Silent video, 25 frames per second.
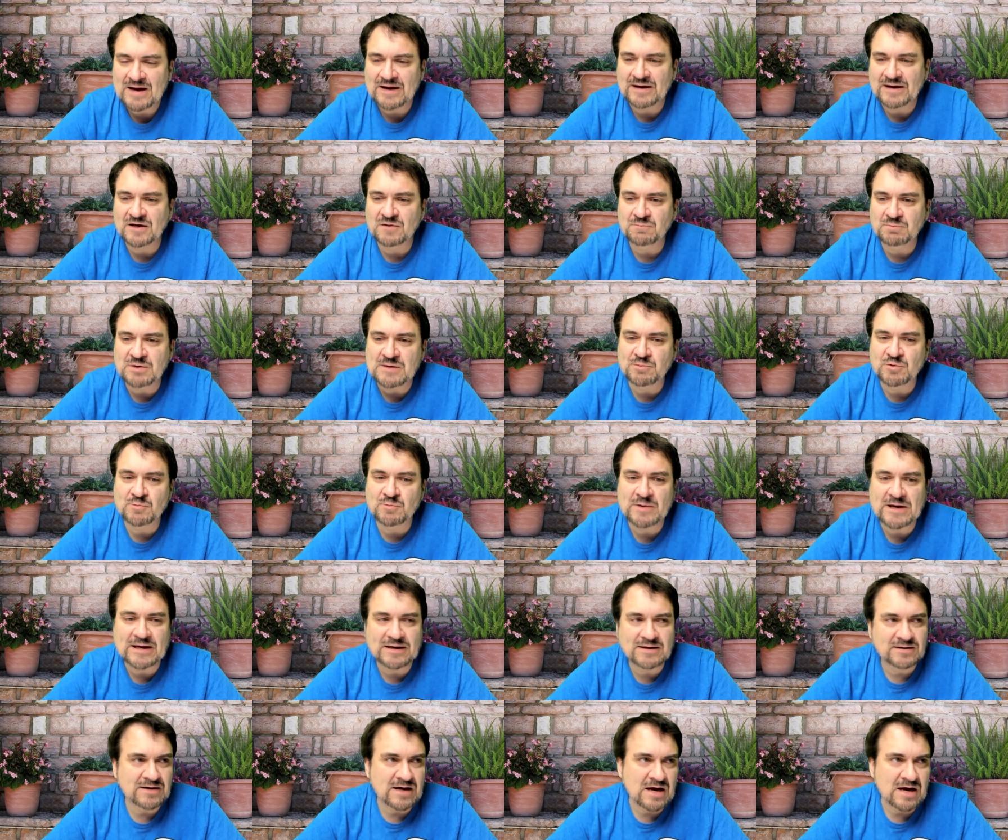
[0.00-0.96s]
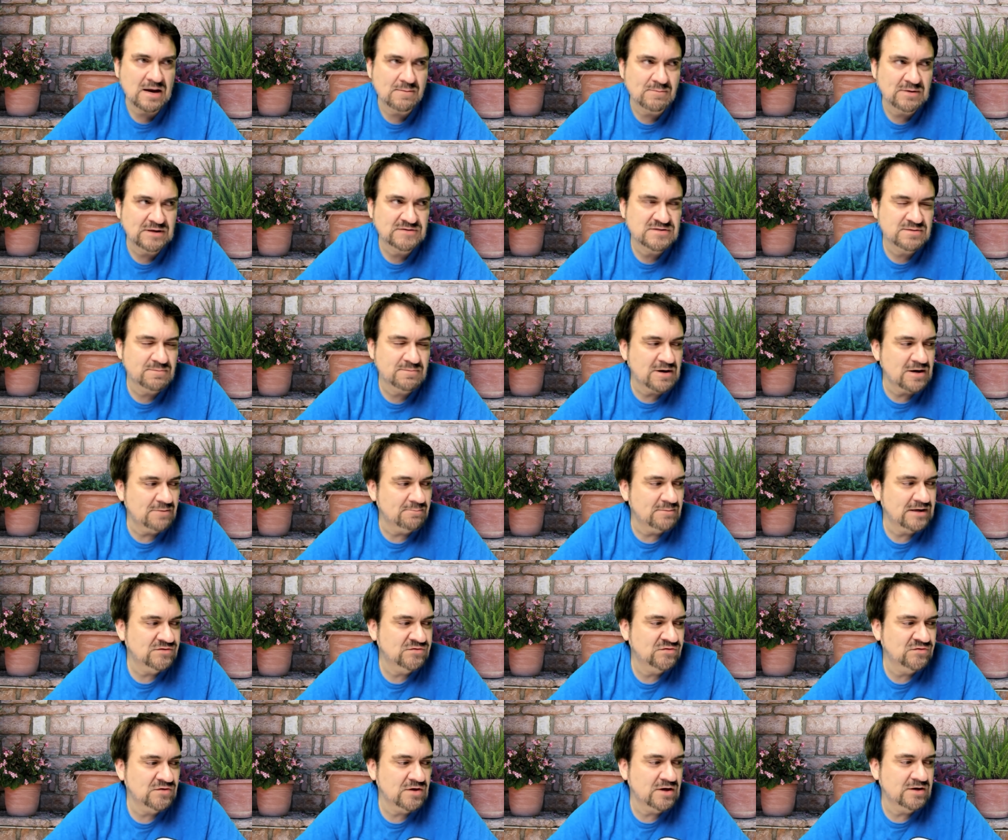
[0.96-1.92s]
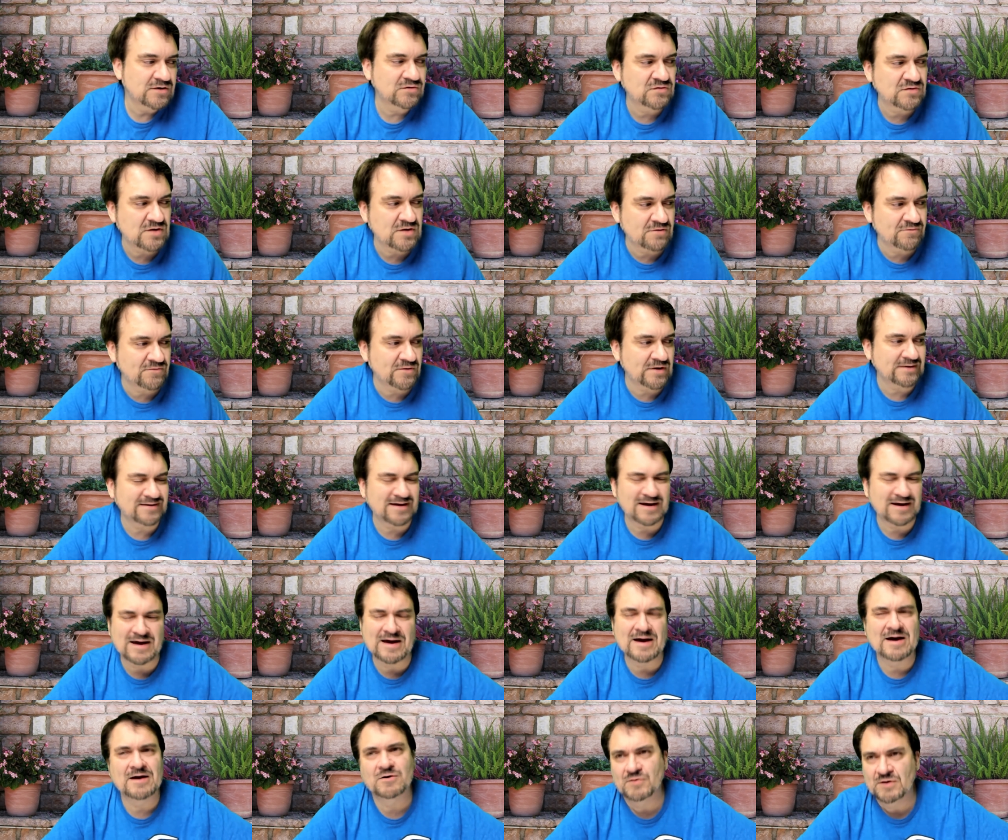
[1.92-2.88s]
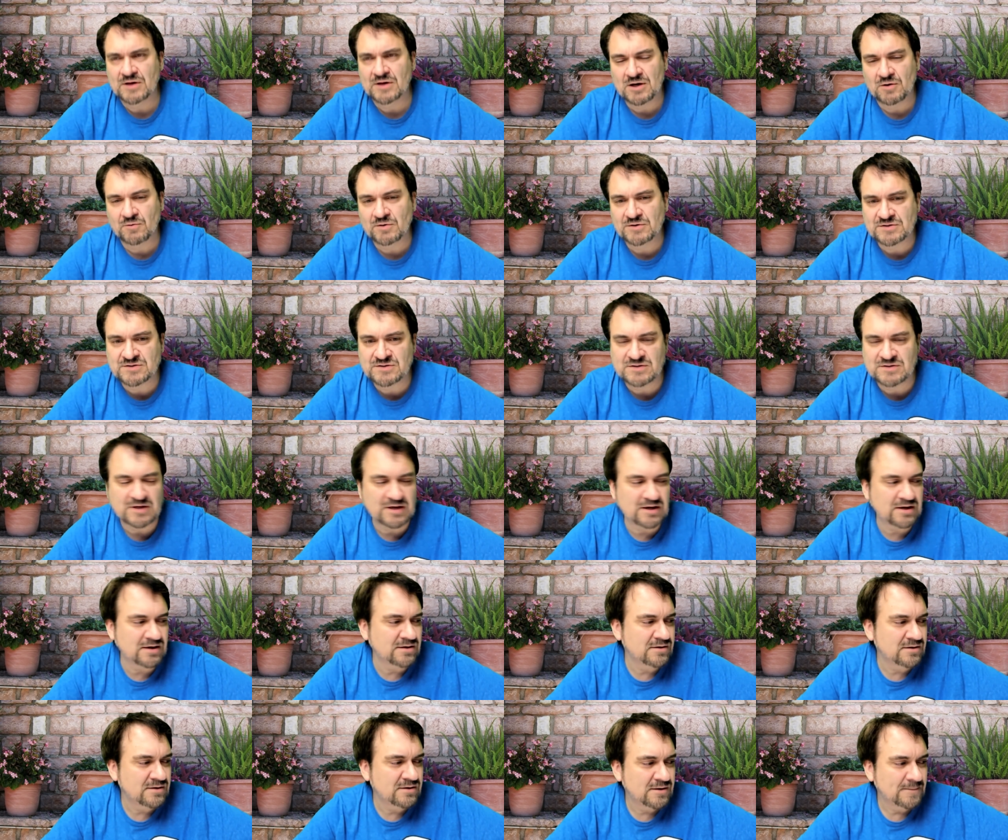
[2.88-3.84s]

I get people making comments about my son and stuff like that. I don't care what you say.